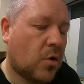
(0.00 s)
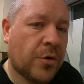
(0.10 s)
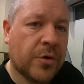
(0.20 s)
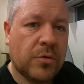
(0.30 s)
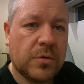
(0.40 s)

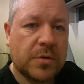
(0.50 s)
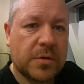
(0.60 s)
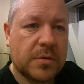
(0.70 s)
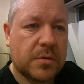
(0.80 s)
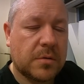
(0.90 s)

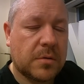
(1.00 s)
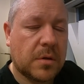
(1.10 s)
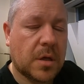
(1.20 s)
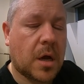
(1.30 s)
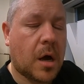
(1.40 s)
oils,
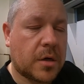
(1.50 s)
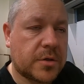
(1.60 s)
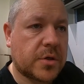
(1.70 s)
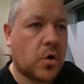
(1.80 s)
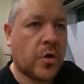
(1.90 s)
the
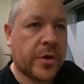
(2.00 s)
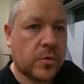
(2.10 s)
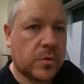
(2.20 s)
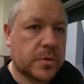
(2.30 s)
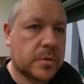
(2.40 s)
cogs
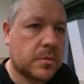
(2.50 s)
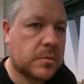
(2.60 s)
oiled.